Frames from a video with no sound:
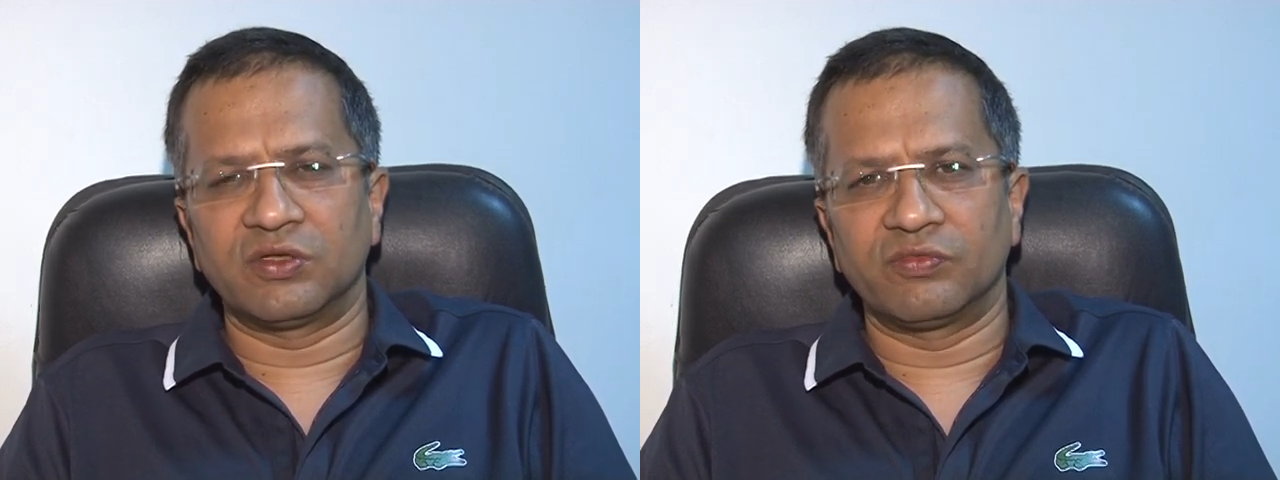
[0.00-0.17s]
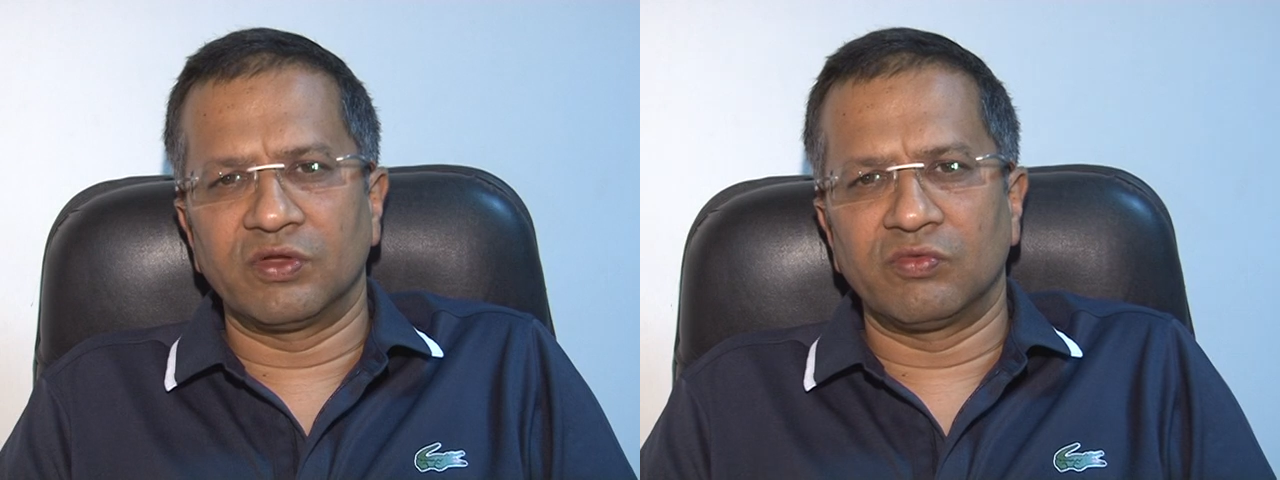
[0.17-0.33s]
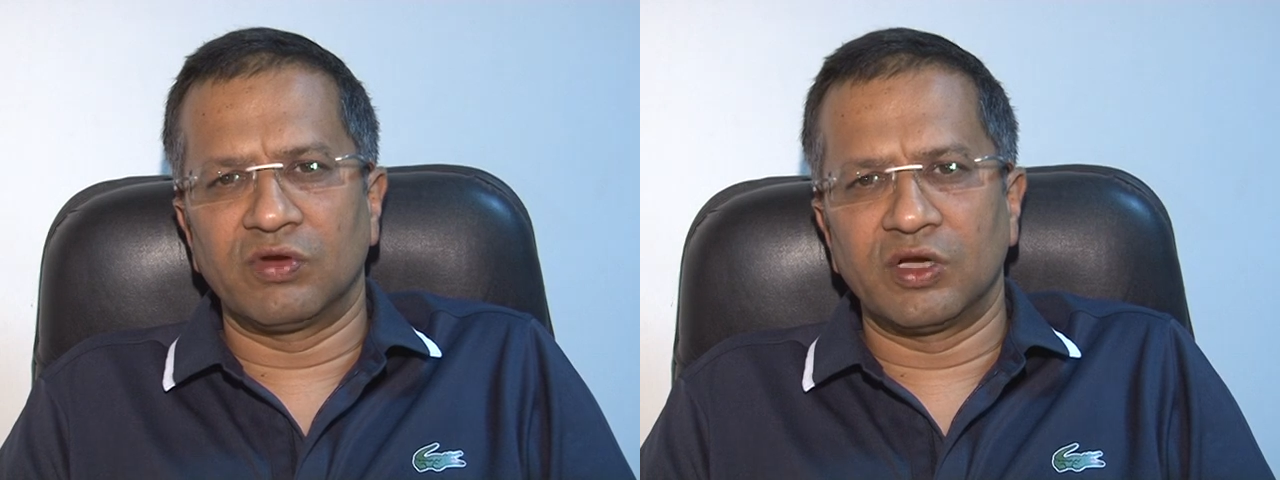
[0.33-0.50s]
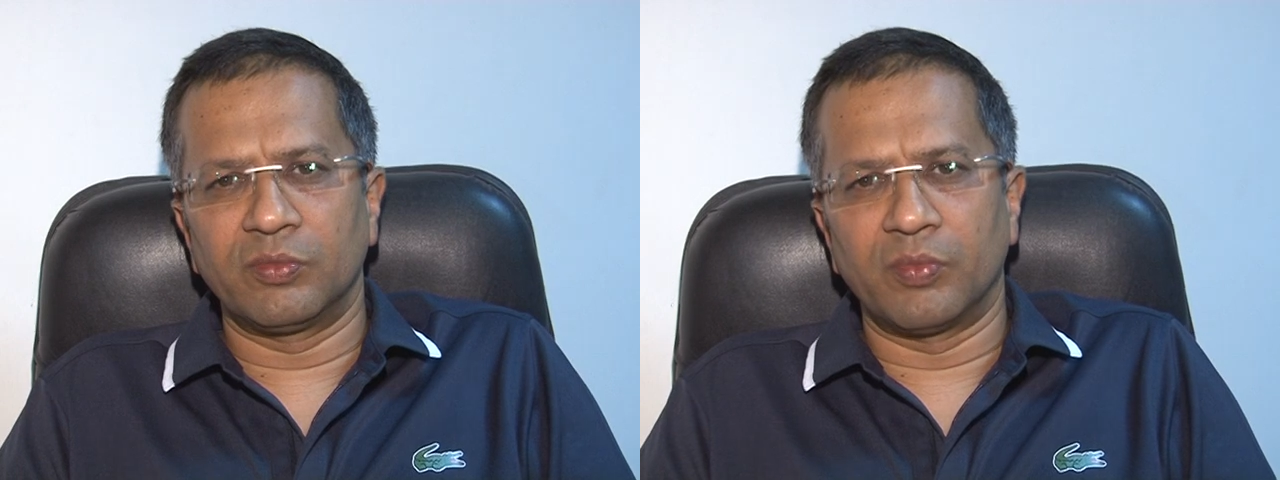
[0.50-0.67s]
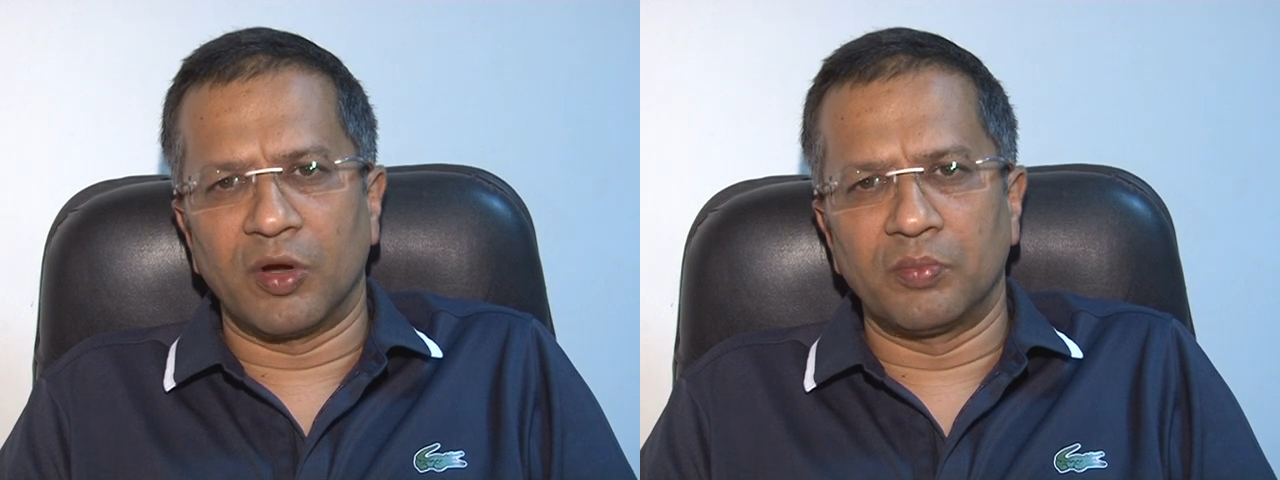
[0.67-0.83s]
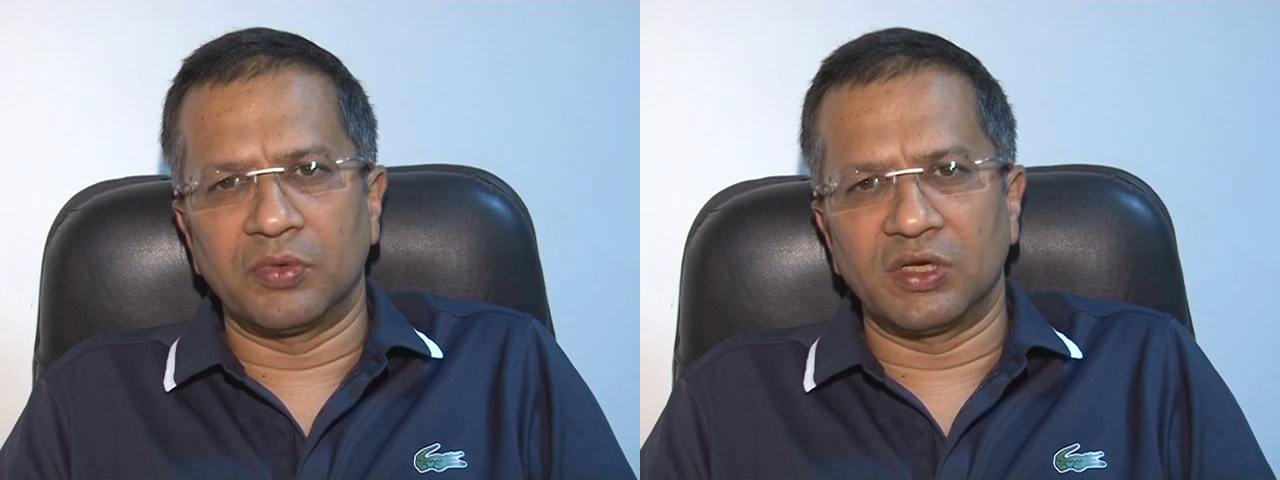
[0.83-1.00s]
of the world
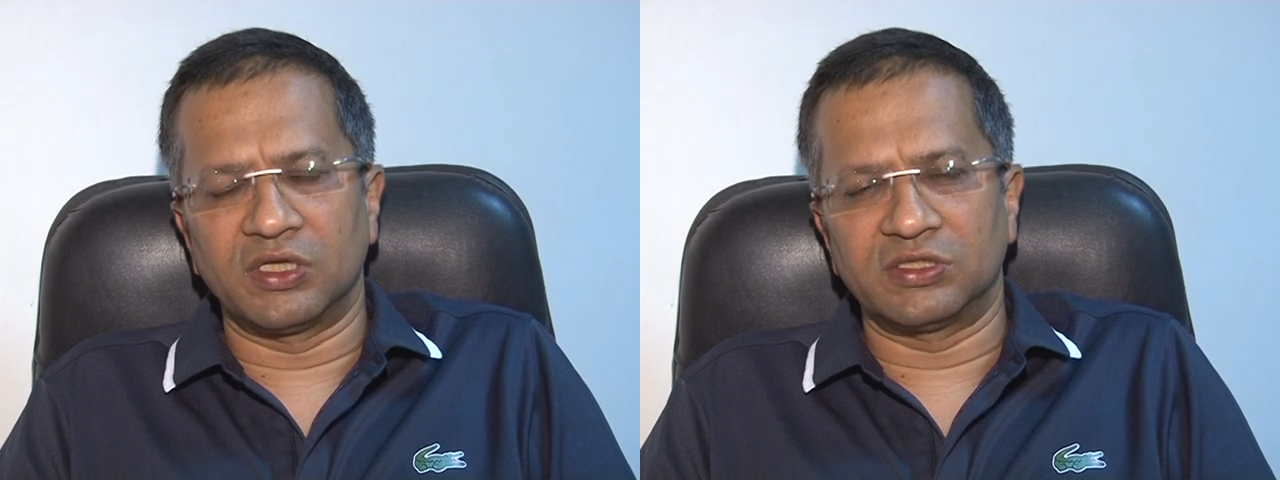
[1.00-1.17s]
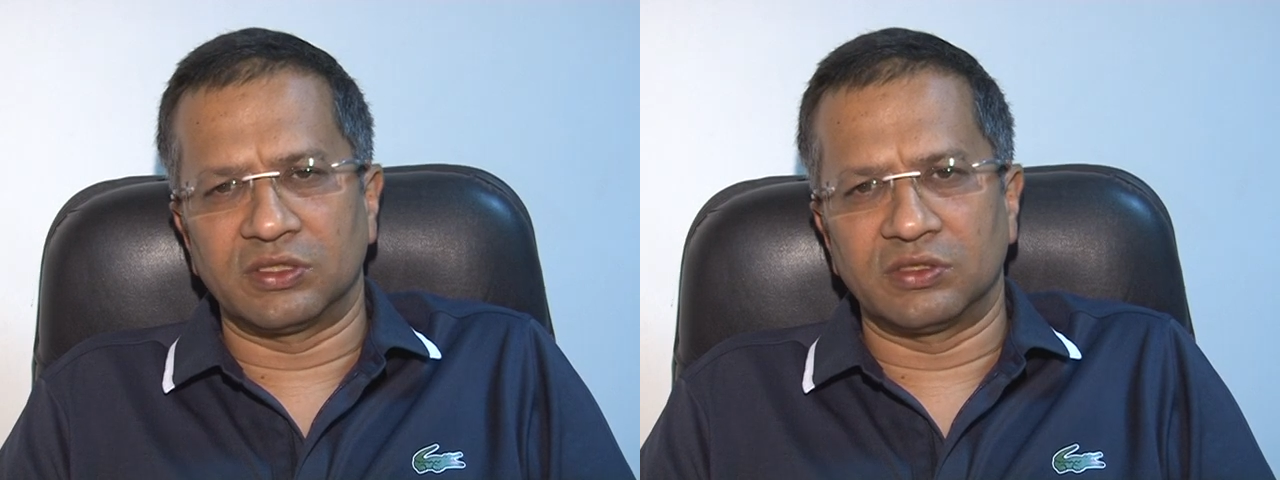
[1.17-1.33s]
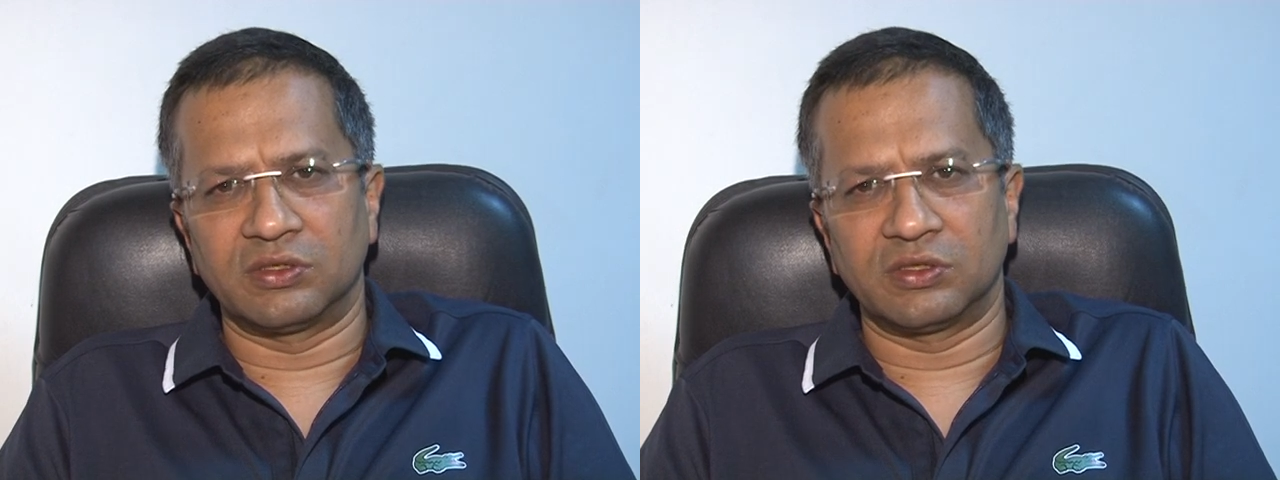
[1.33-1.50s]
population.